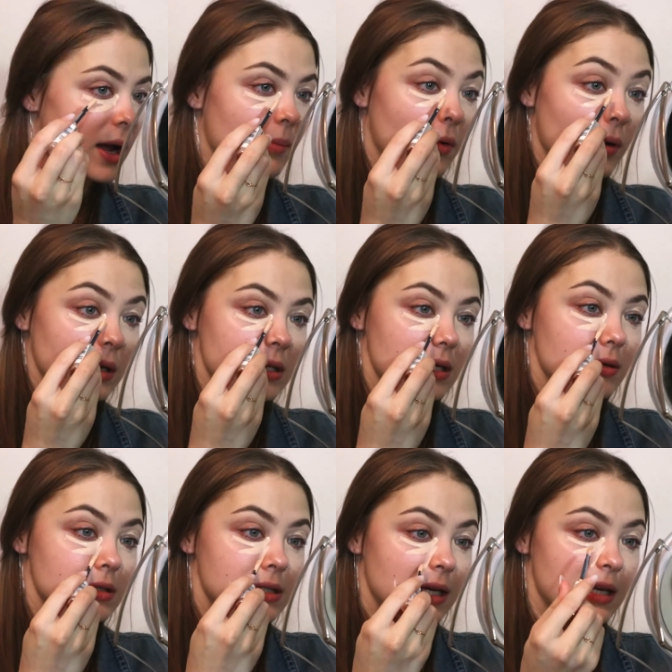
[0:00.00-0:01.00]
I'm going to
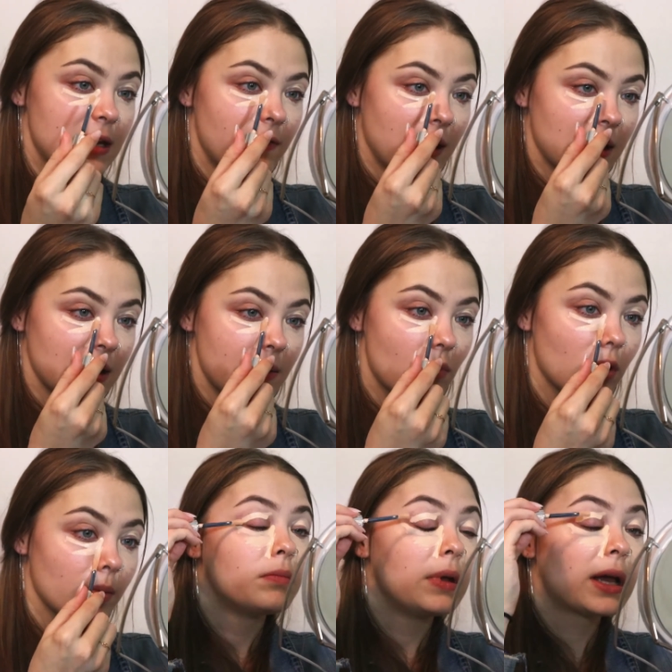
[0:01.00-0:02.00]
use significantly
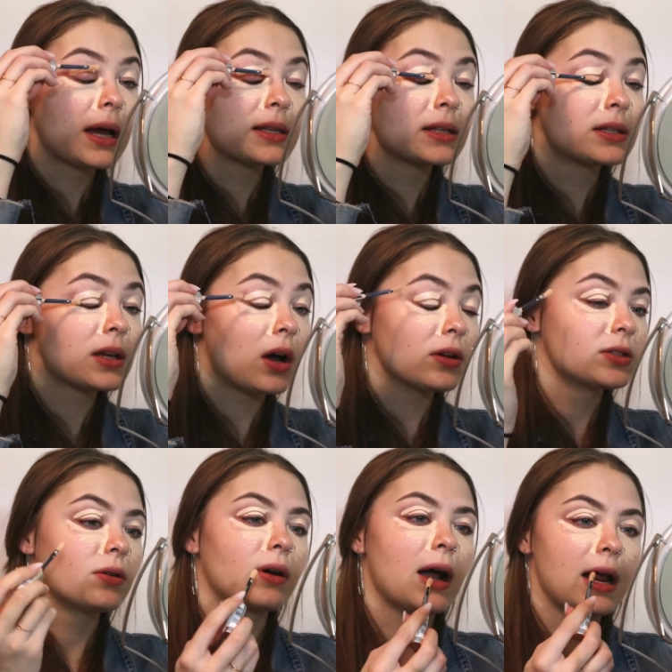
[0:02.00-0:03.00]
more because it's
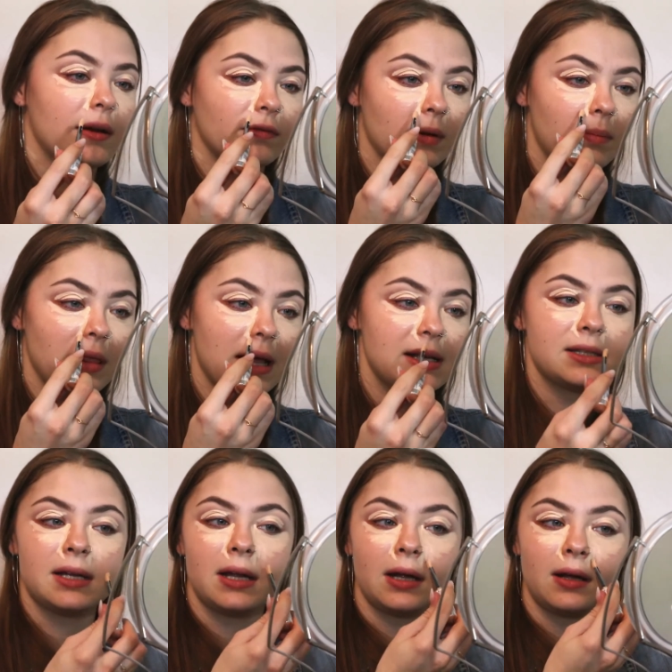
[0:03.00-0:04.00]
also kind of
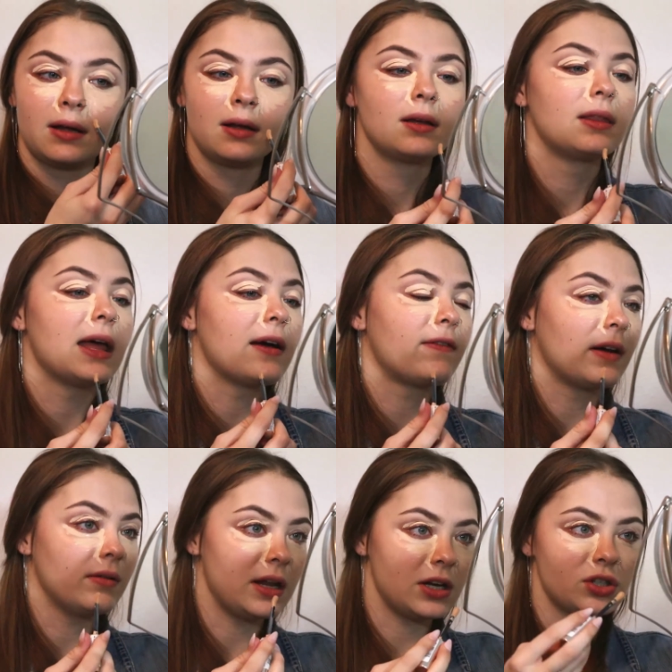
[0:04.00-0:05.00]
replacing that
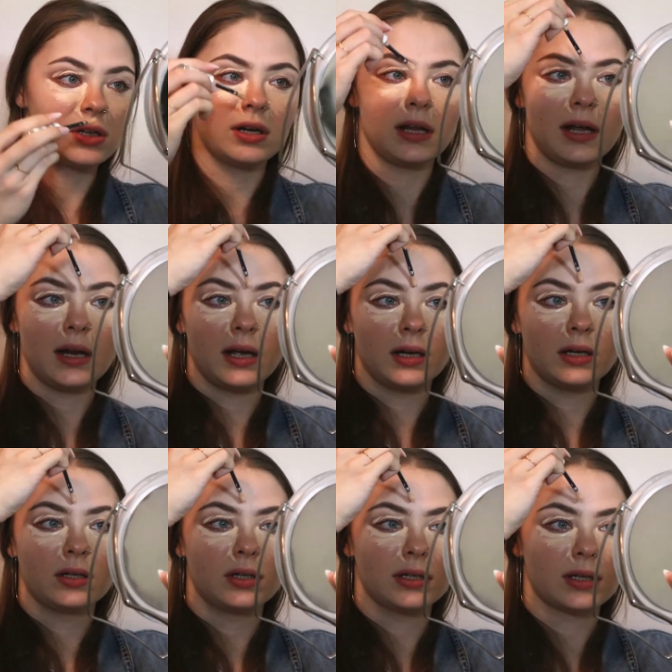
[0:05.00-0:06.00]
foundation, and
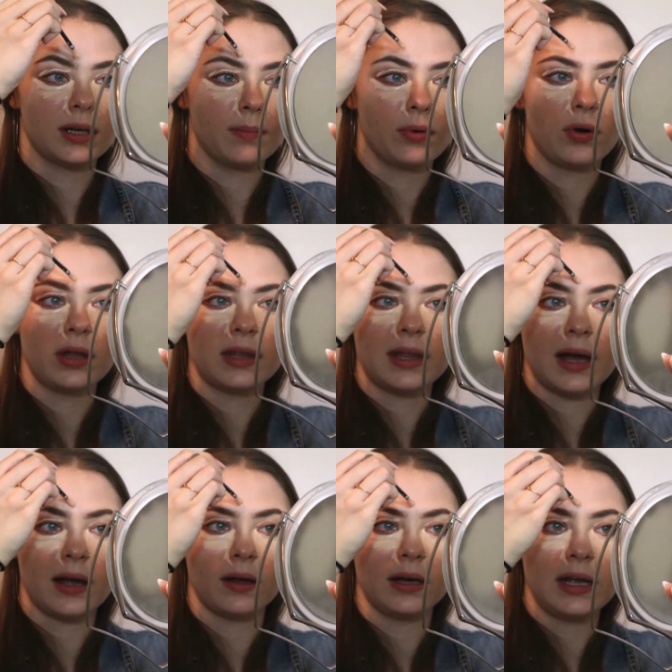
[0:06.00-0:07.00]
just gonna put
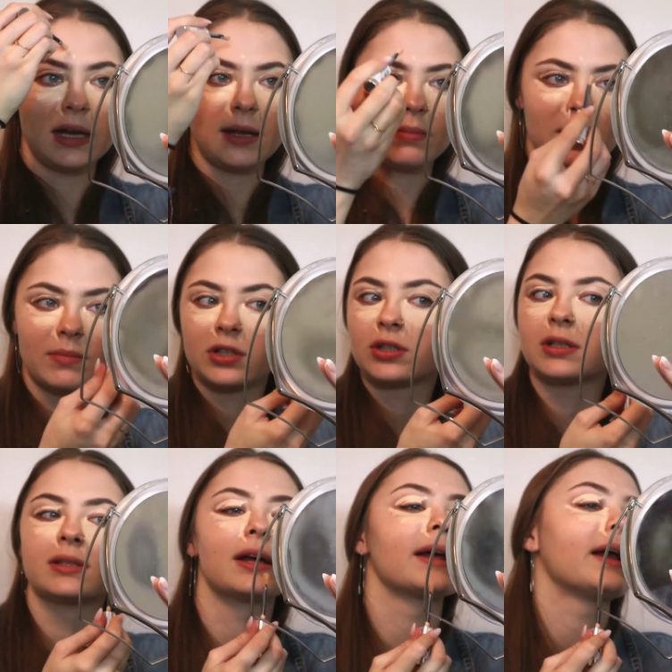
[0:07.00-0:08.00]
that on any
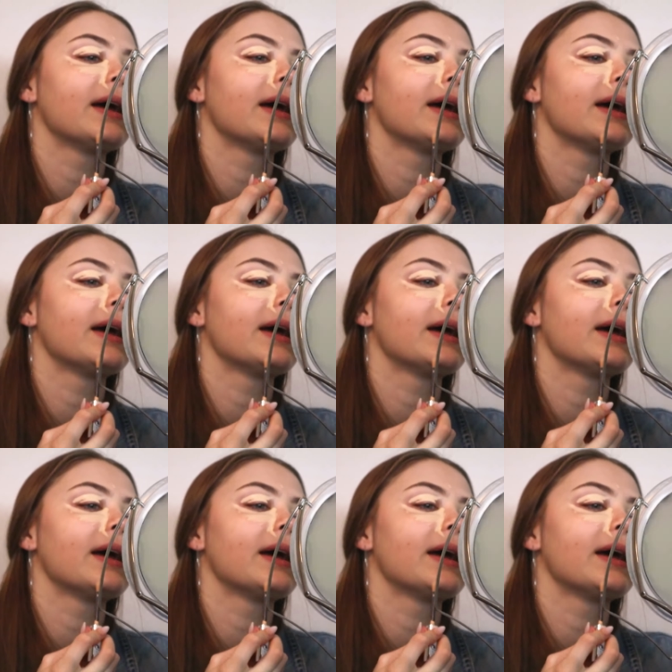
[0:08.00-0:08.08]
blemishes that I